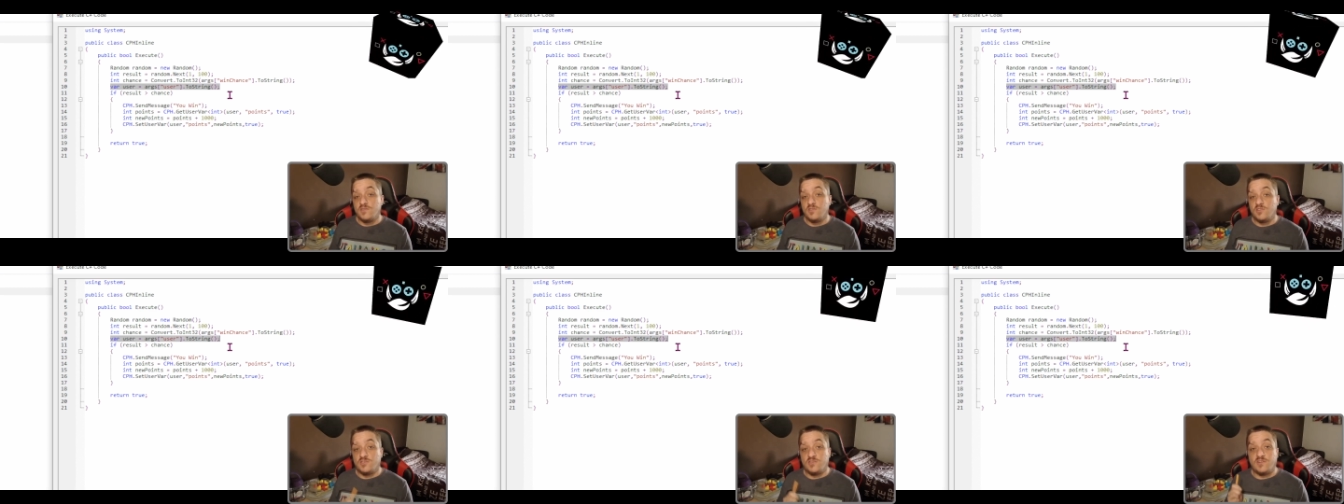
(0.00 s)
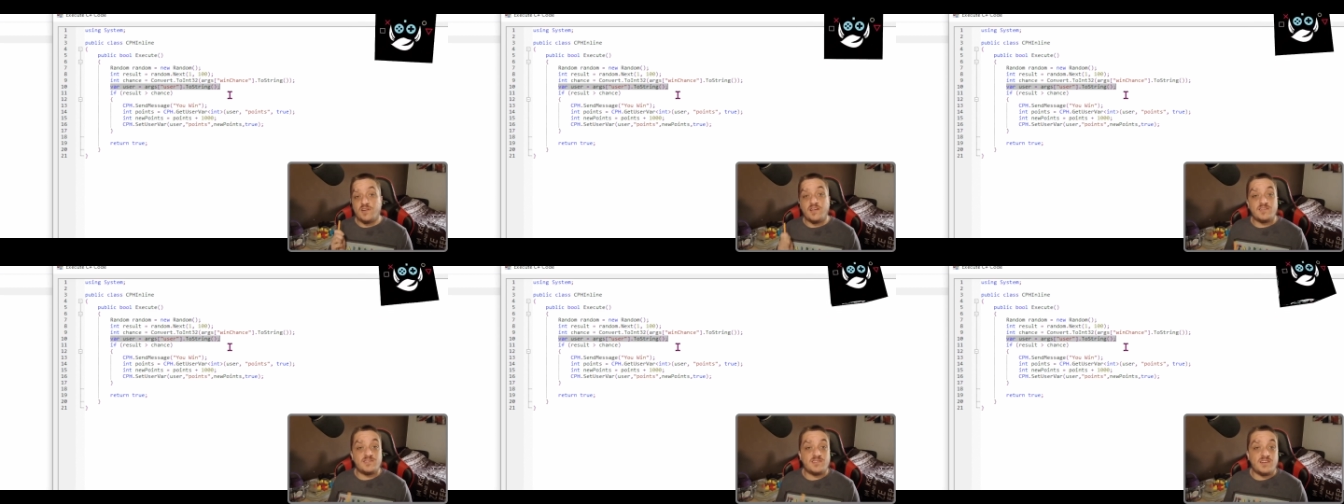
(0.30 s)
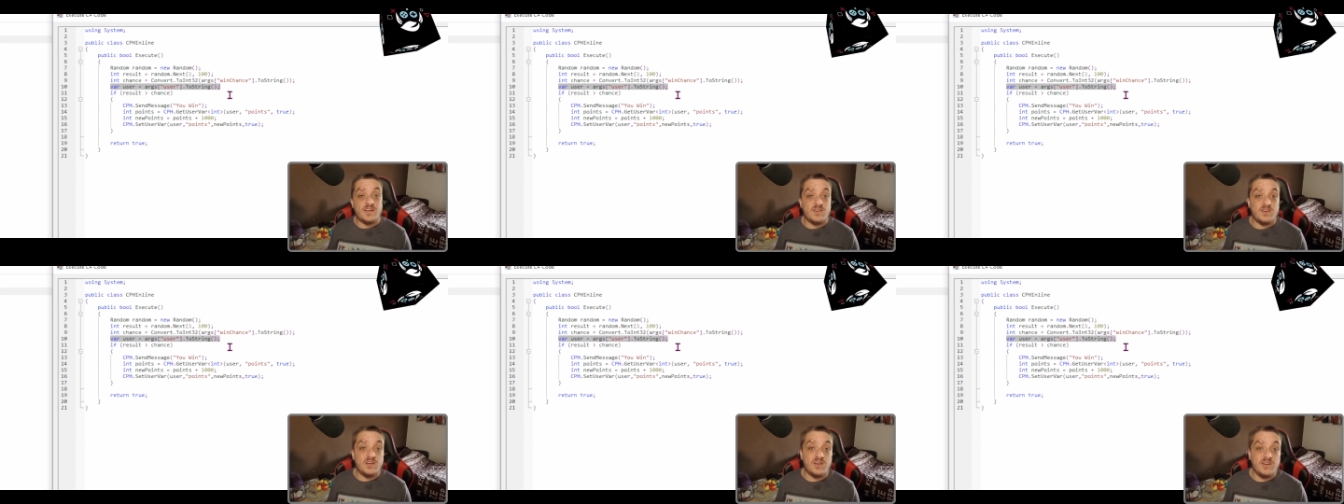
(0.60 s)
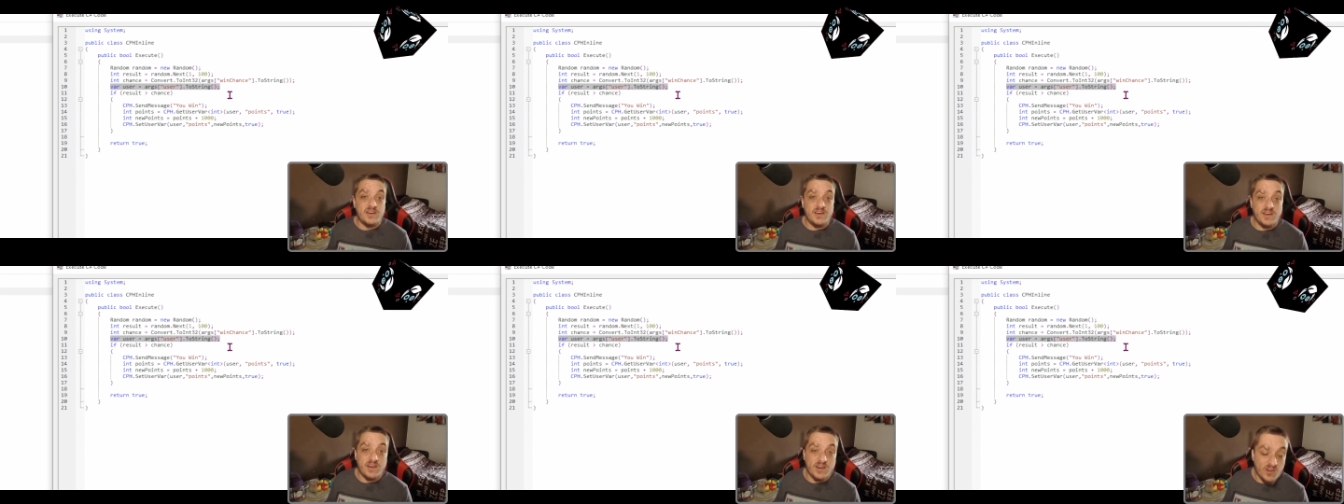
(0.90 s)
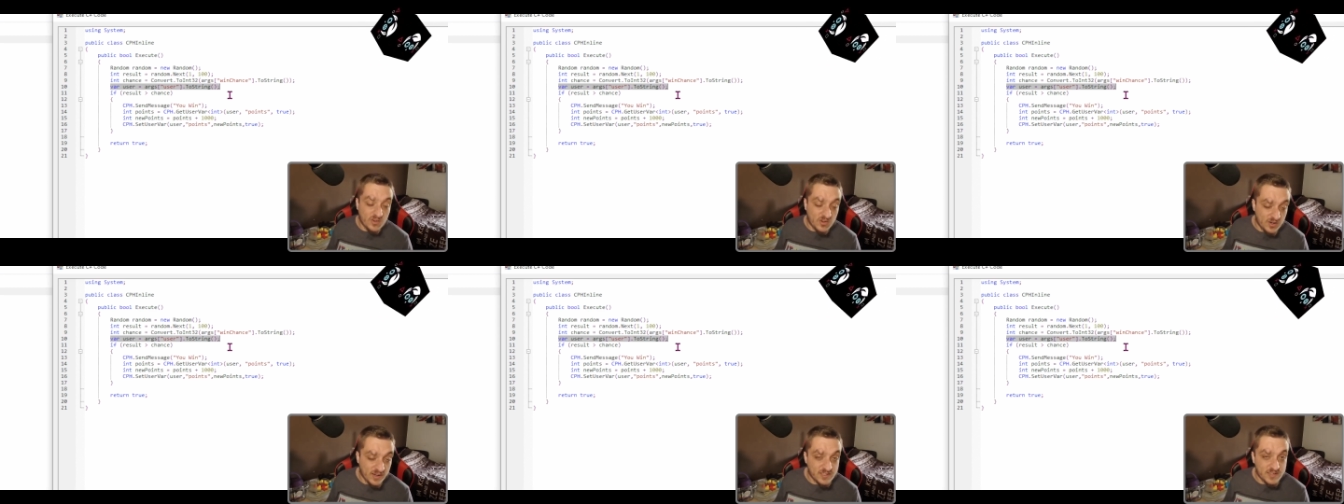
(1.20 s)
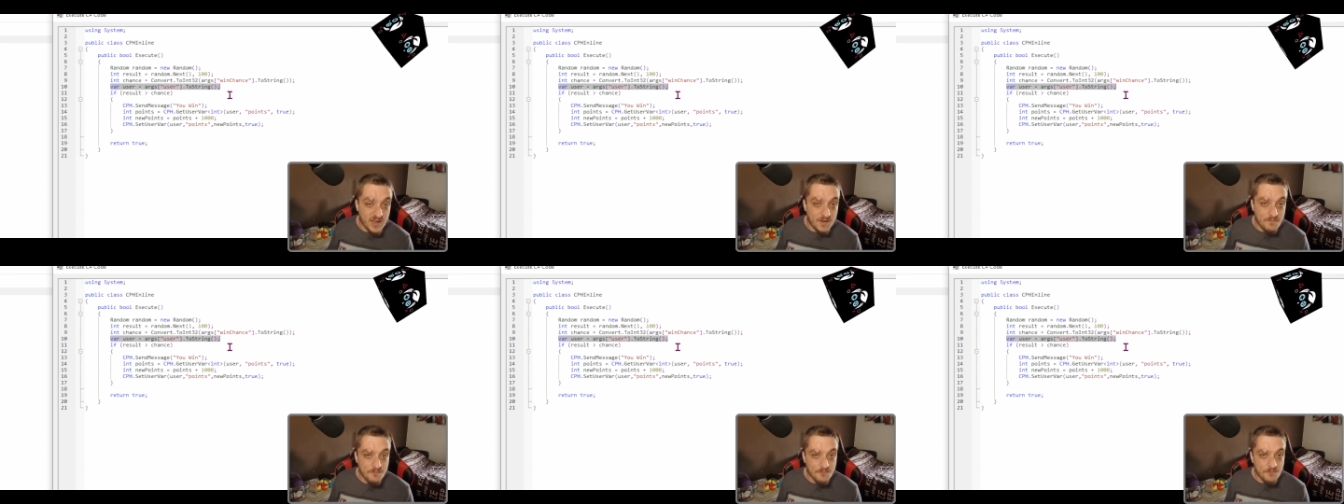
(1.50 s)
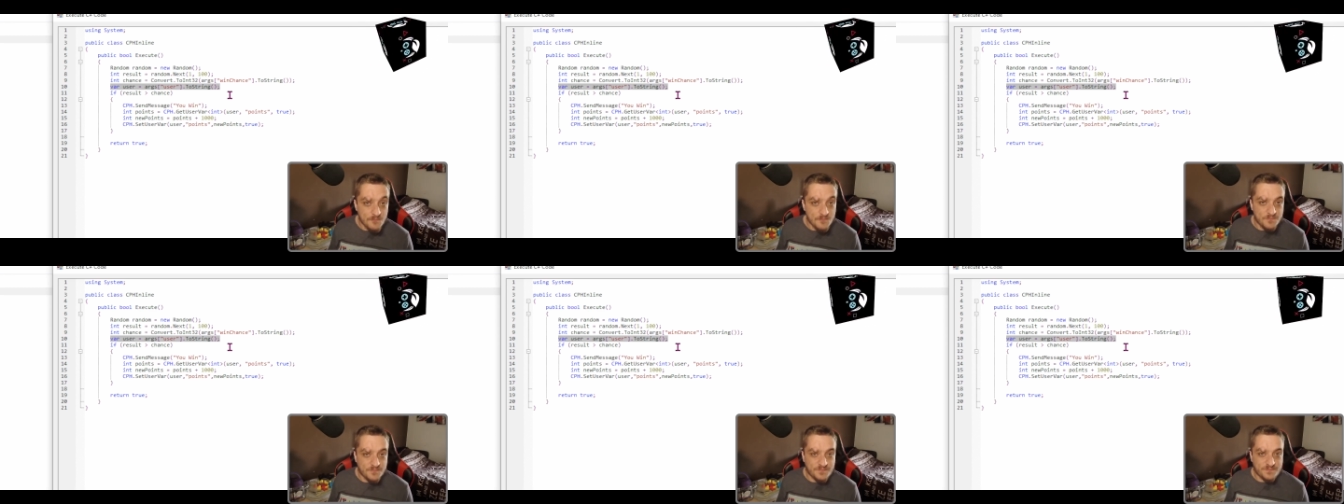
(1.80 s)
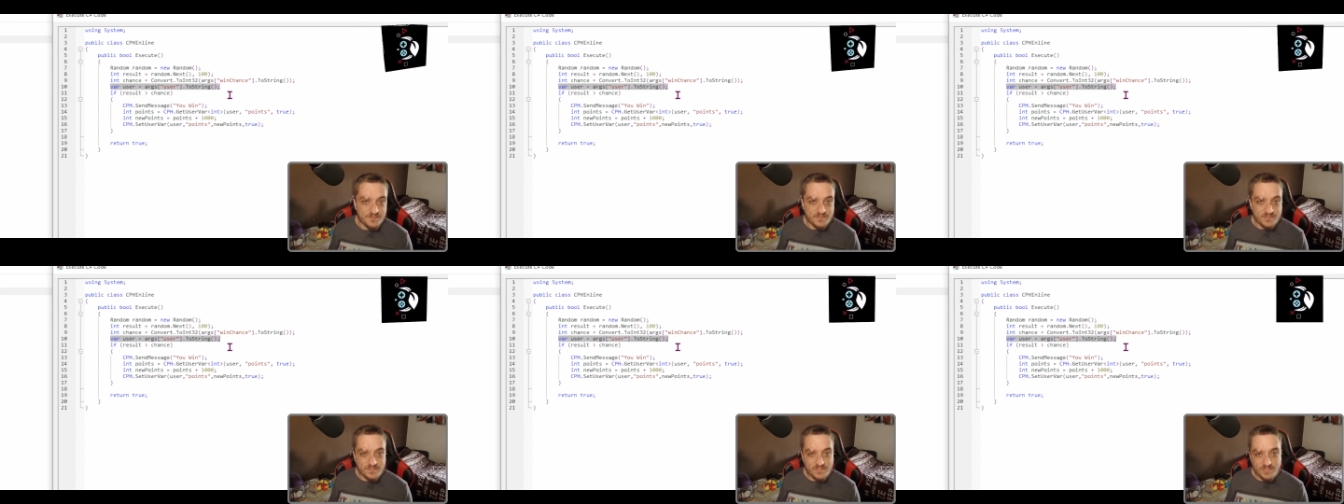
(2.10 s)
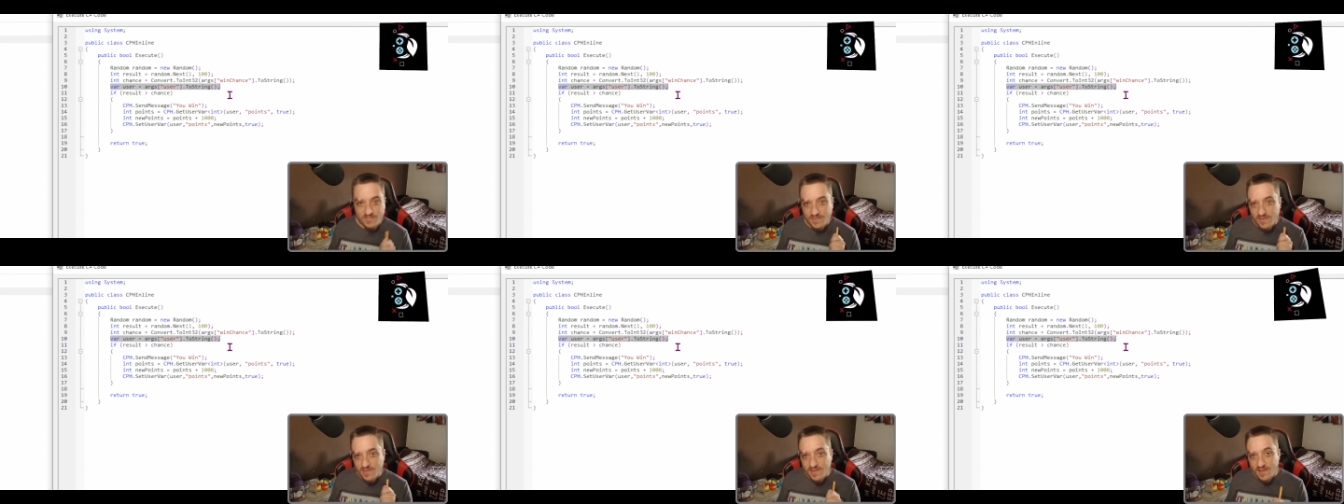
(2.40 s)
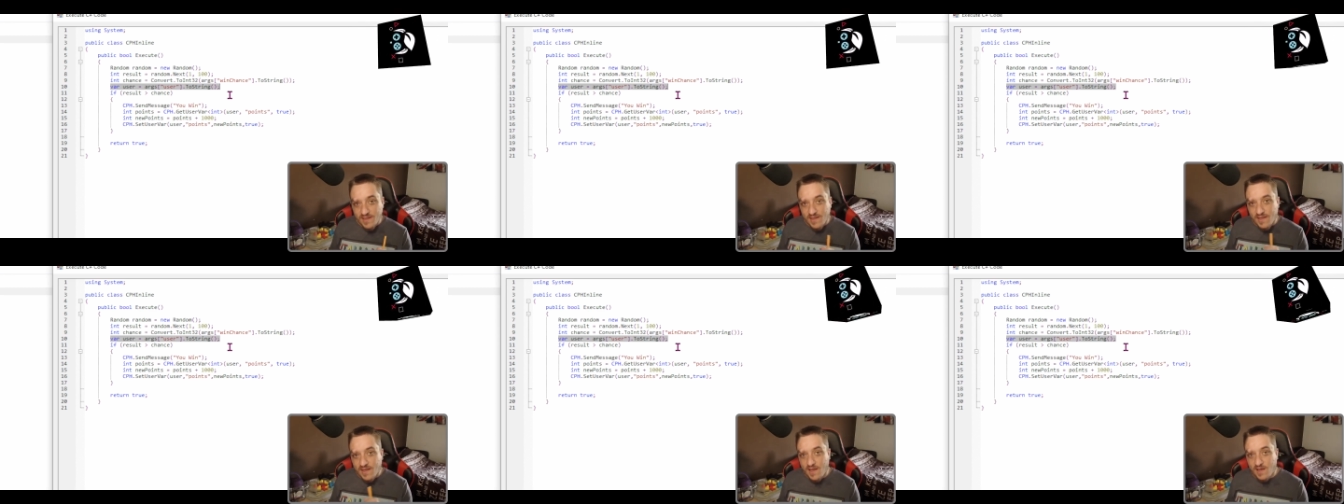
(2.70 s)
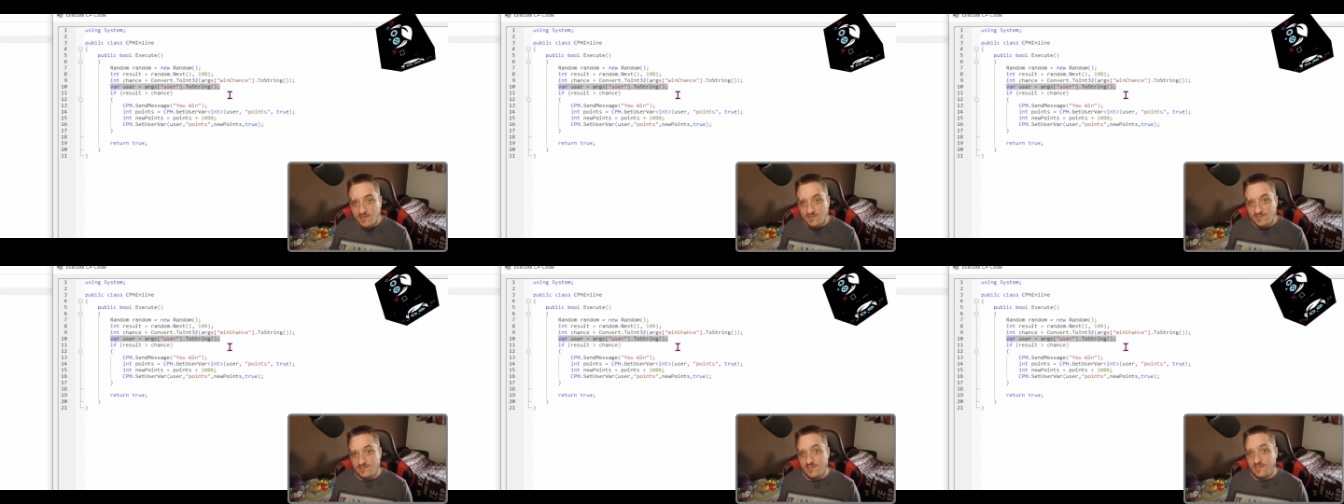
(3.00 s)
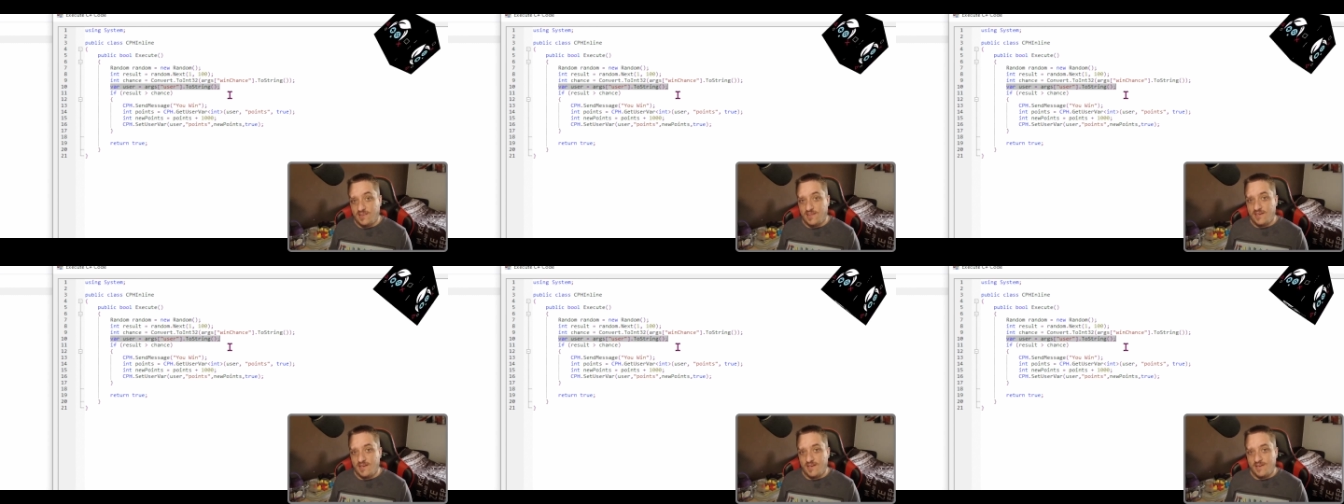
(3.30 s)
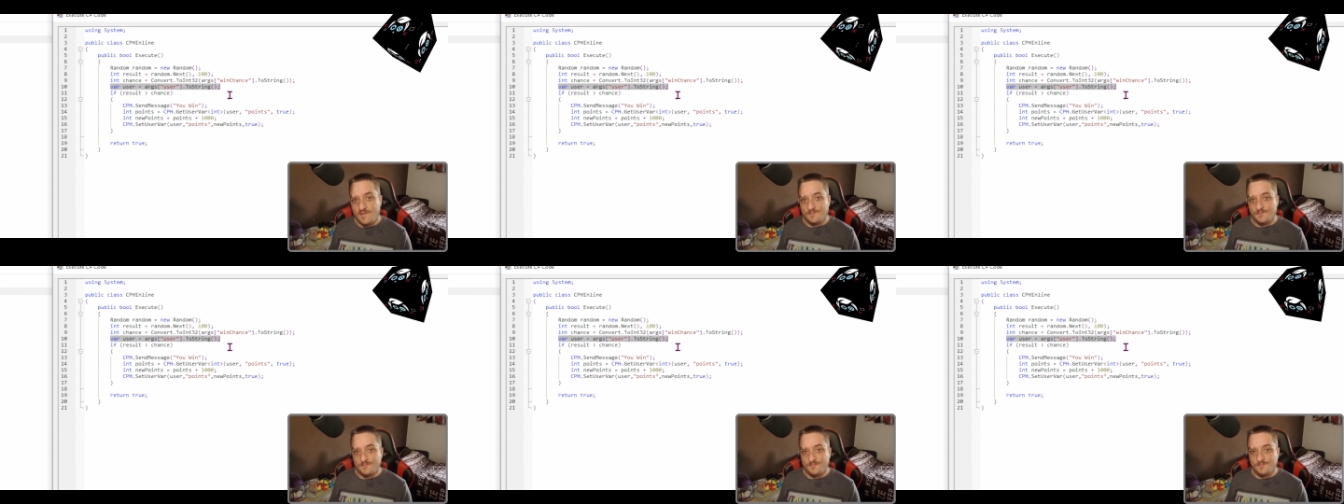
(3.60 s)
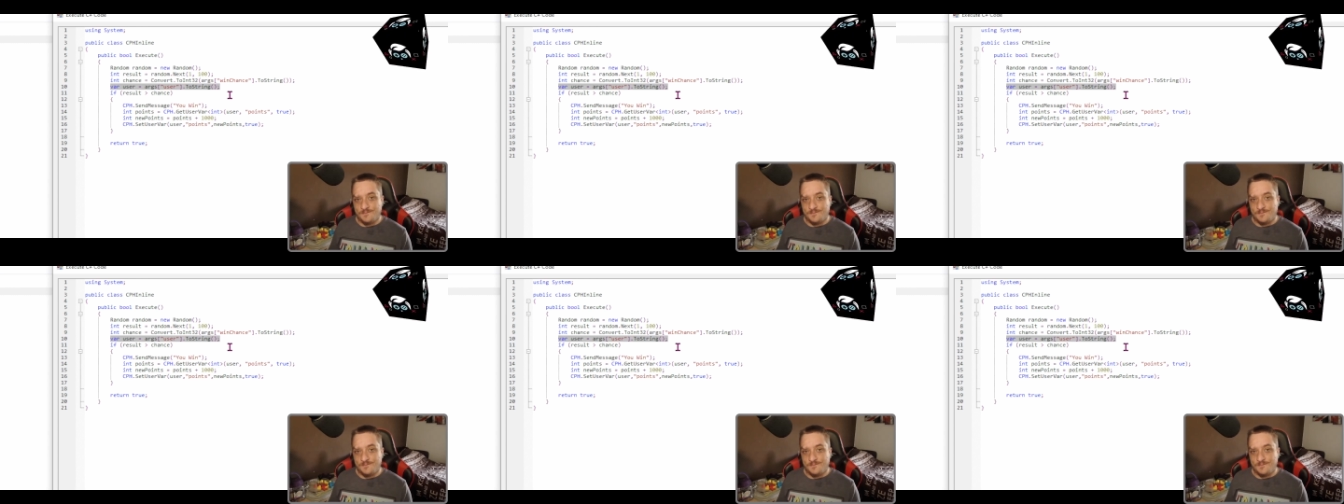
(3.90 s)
until next time, I'll see you later.